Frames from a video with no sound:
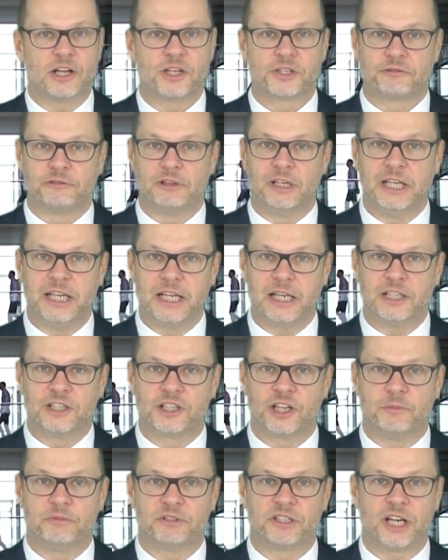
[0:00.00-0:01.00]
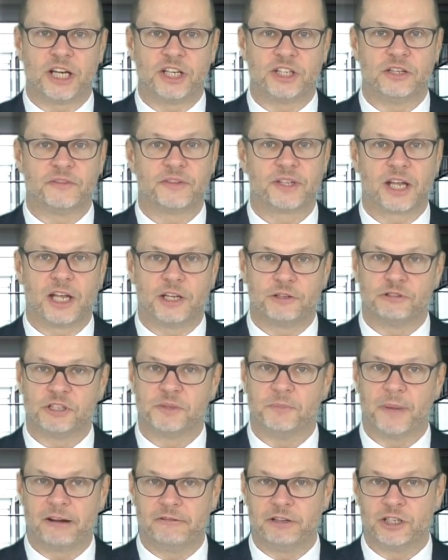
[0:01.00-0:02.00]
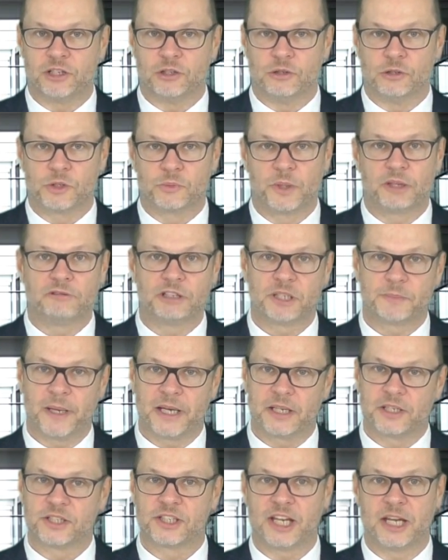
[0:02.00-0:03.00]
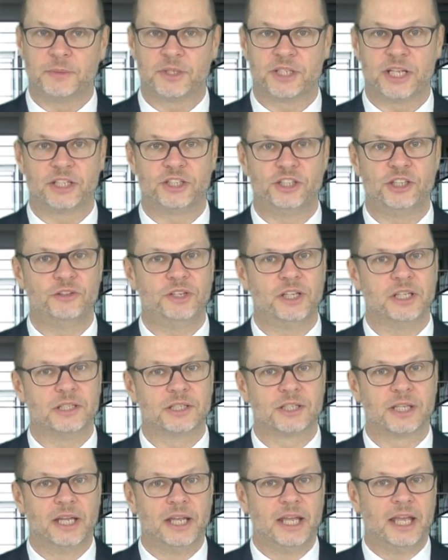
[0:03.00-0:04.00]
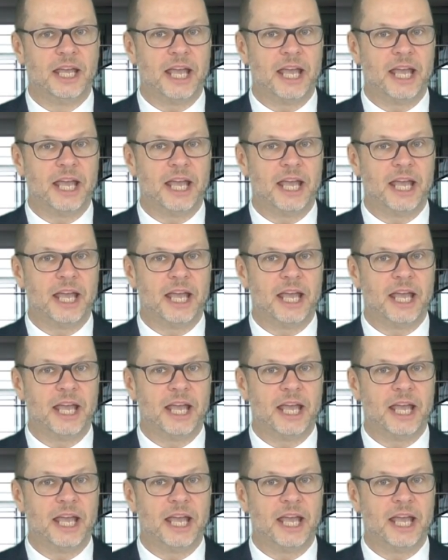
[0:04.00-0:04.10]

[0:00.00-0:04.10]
asked for a legal interpretation of the country's marriage laws with respect to same-sex unions.